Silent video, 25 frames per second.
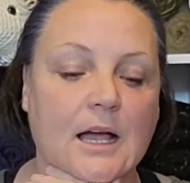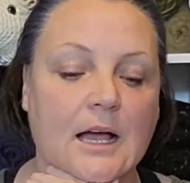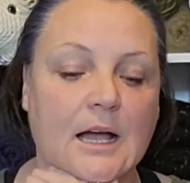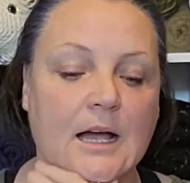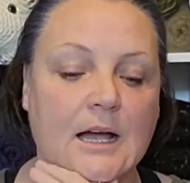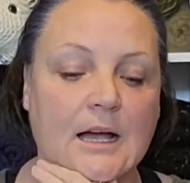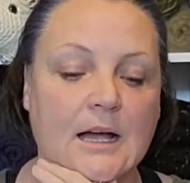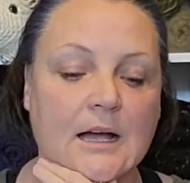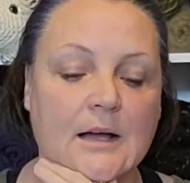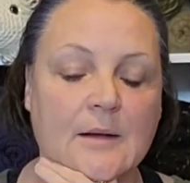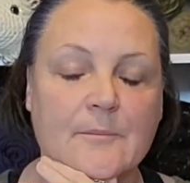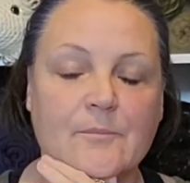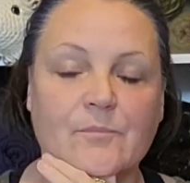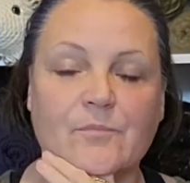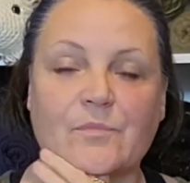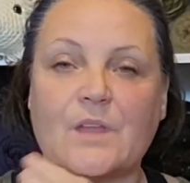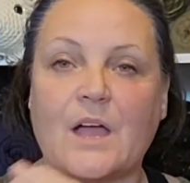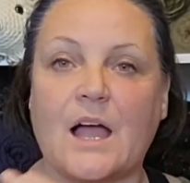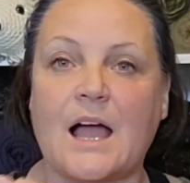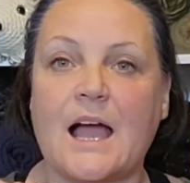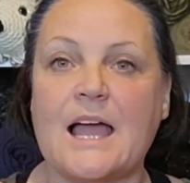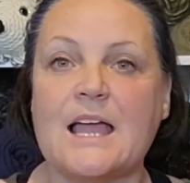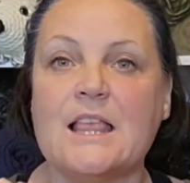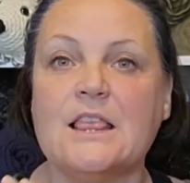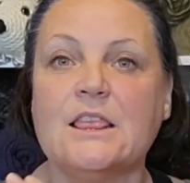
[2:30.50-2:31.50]
Um,
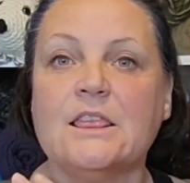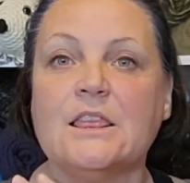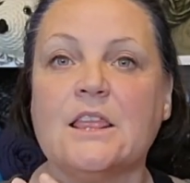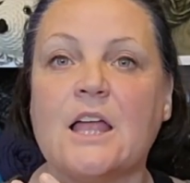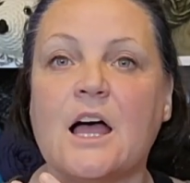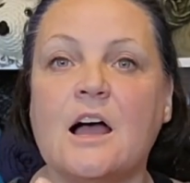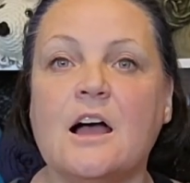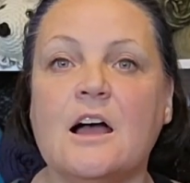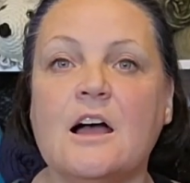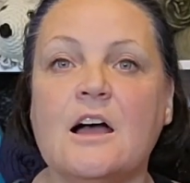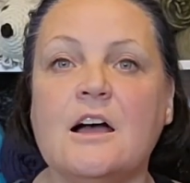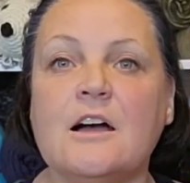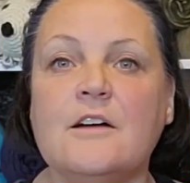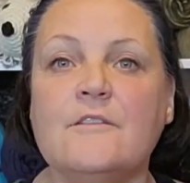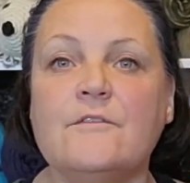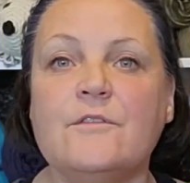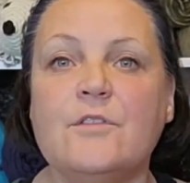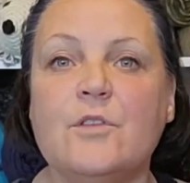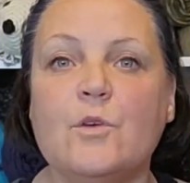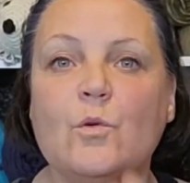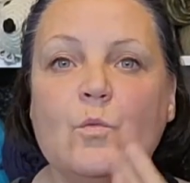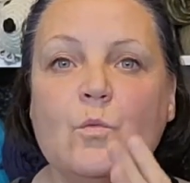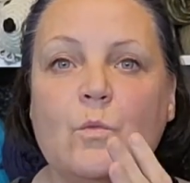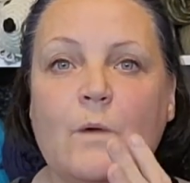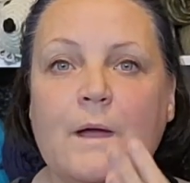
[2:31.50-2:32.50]
I
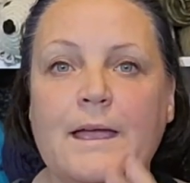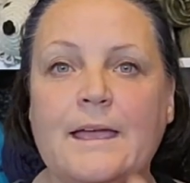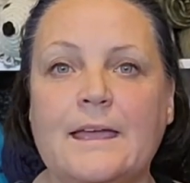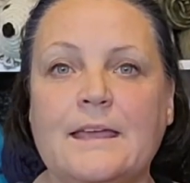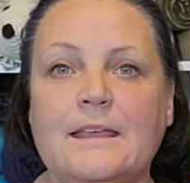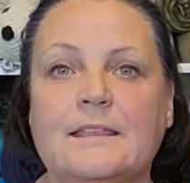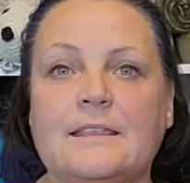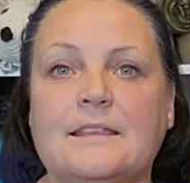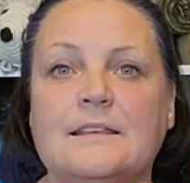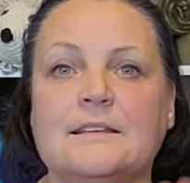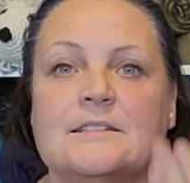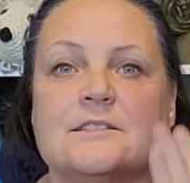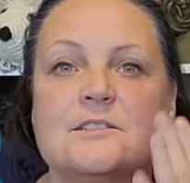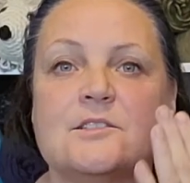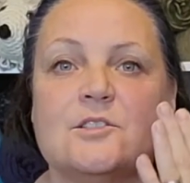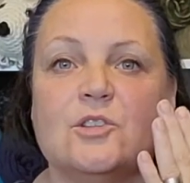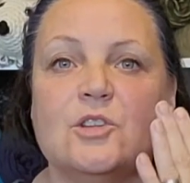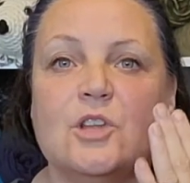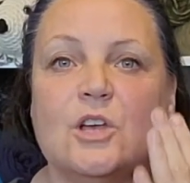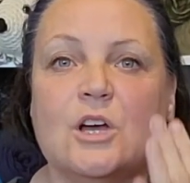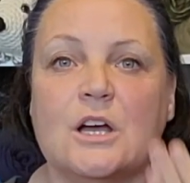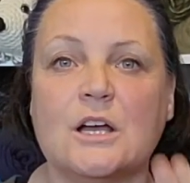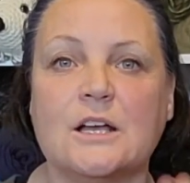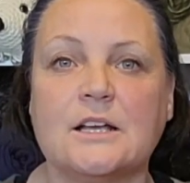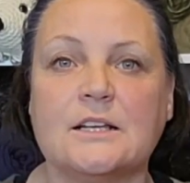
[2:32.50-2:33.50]
love the way this
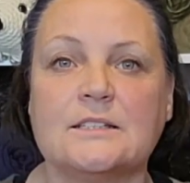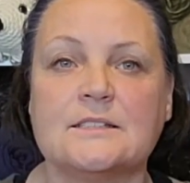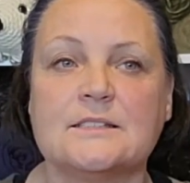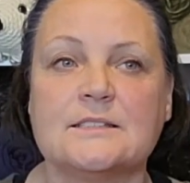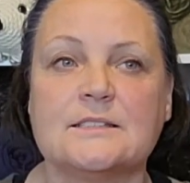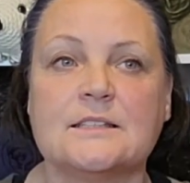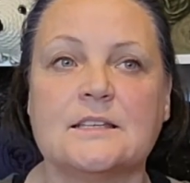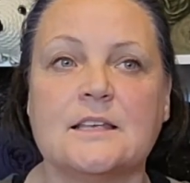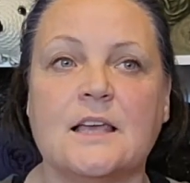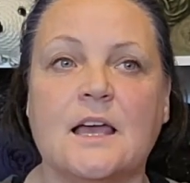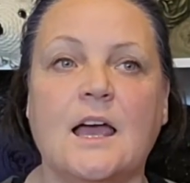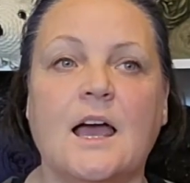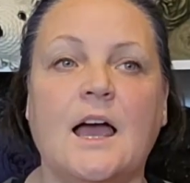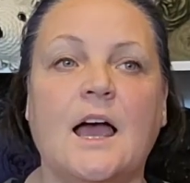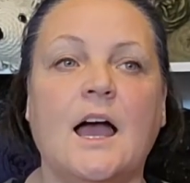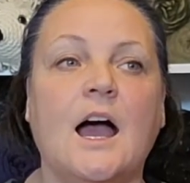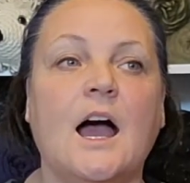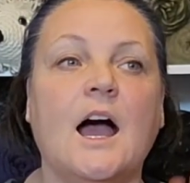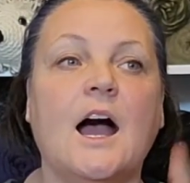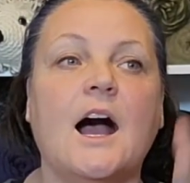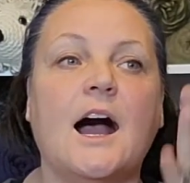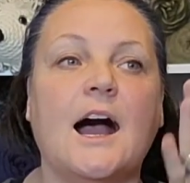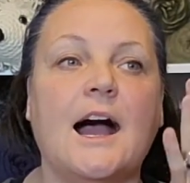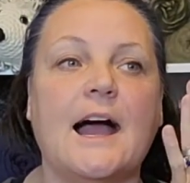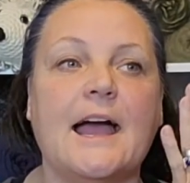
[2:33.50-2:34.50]
looks.
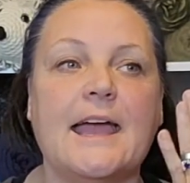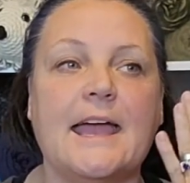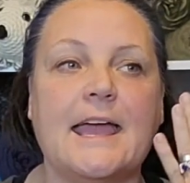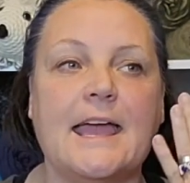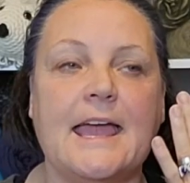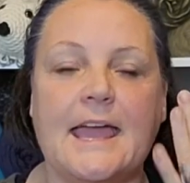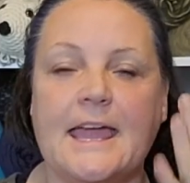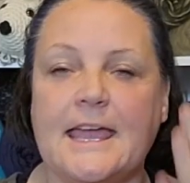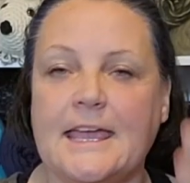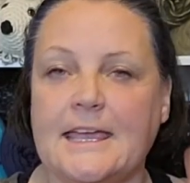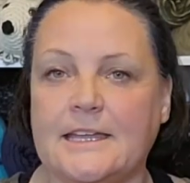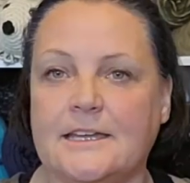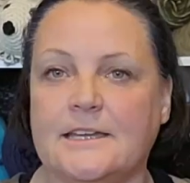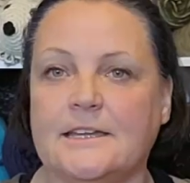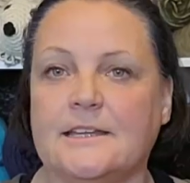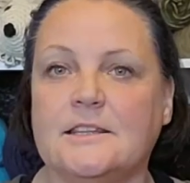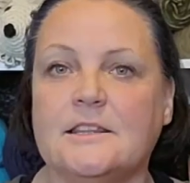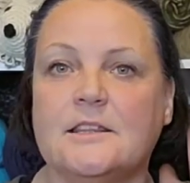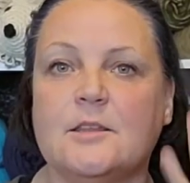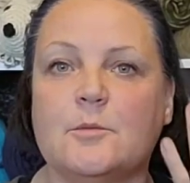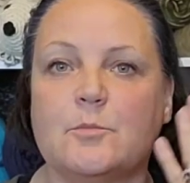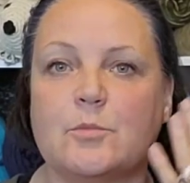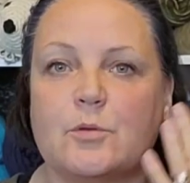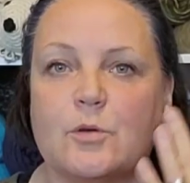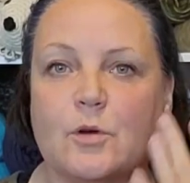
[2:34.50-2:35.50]
I
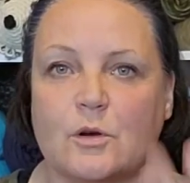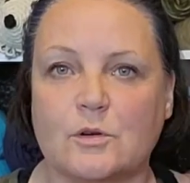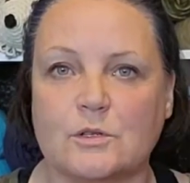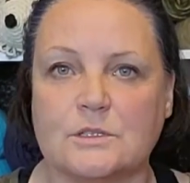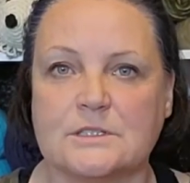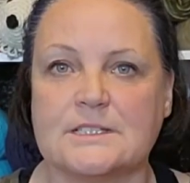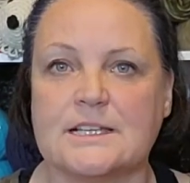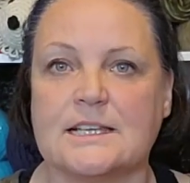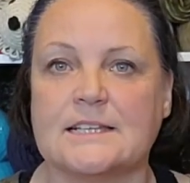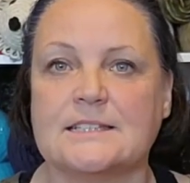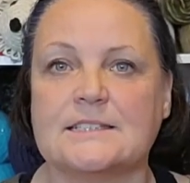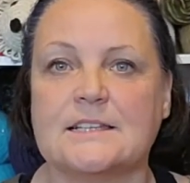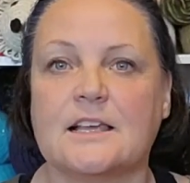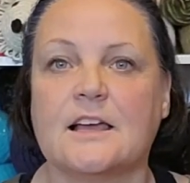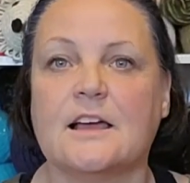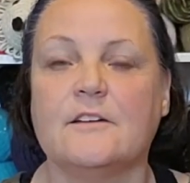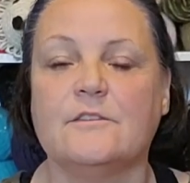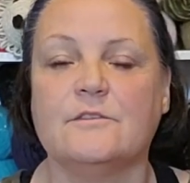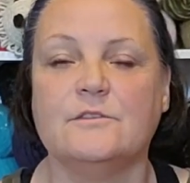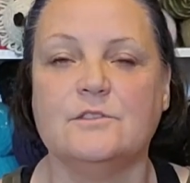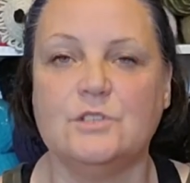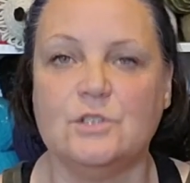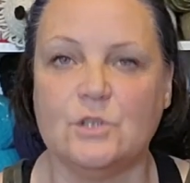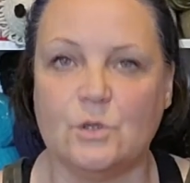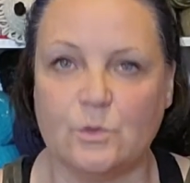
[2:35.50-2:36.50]
hated the process
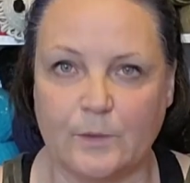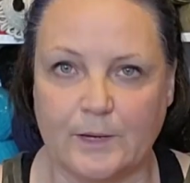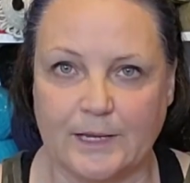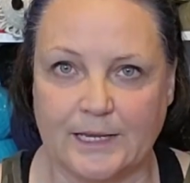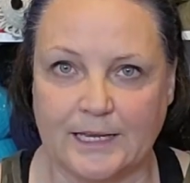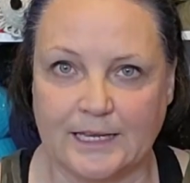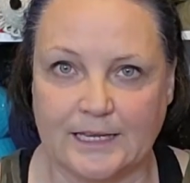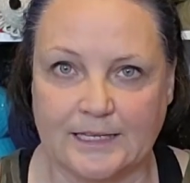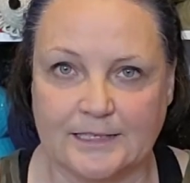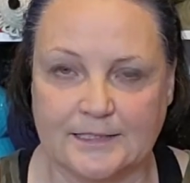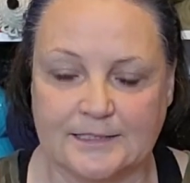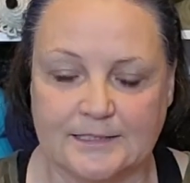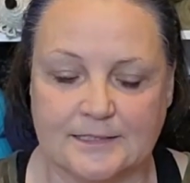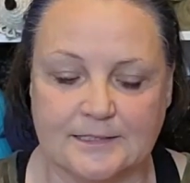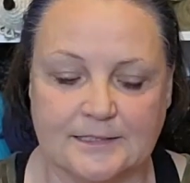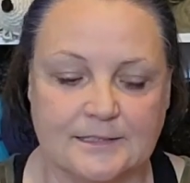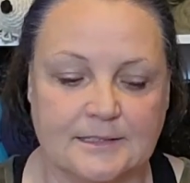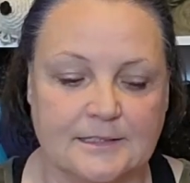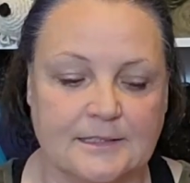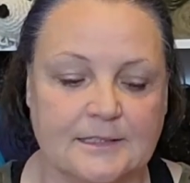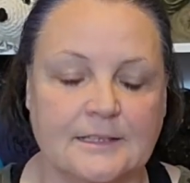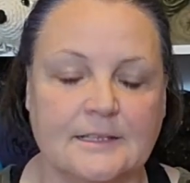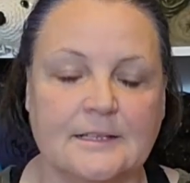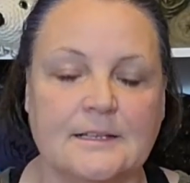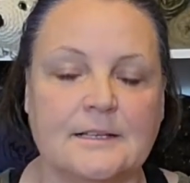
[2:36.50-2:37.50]
of doing it.
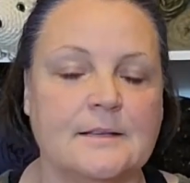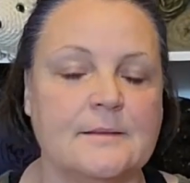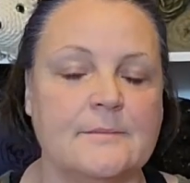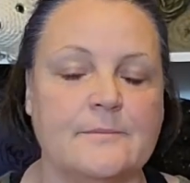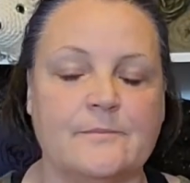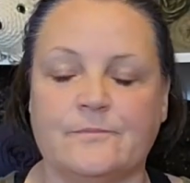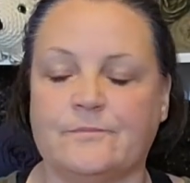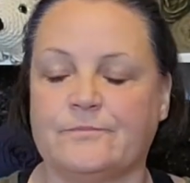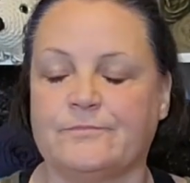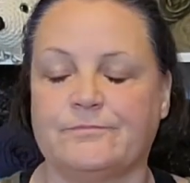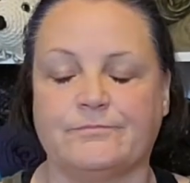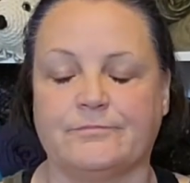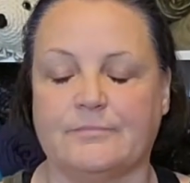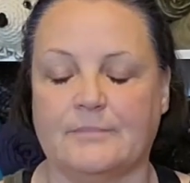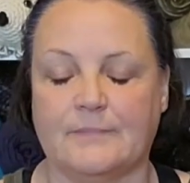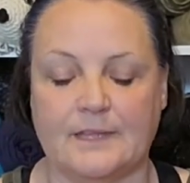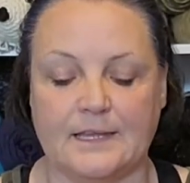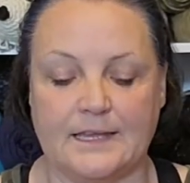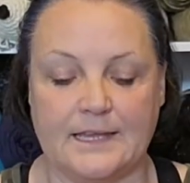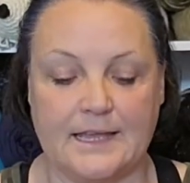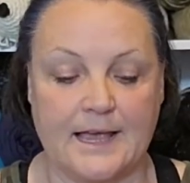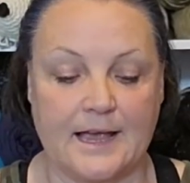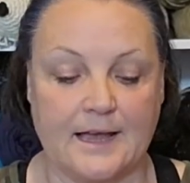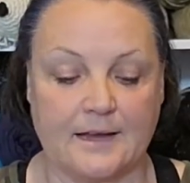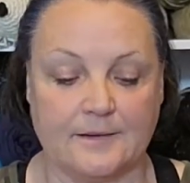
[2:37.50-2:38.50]

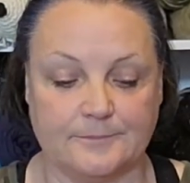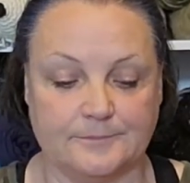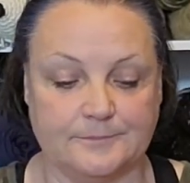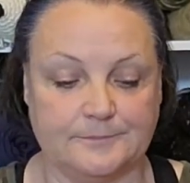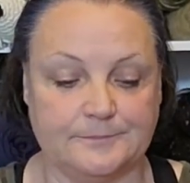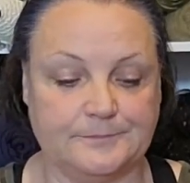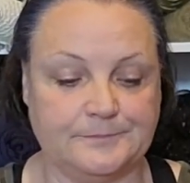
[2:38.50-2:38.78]
Yeah,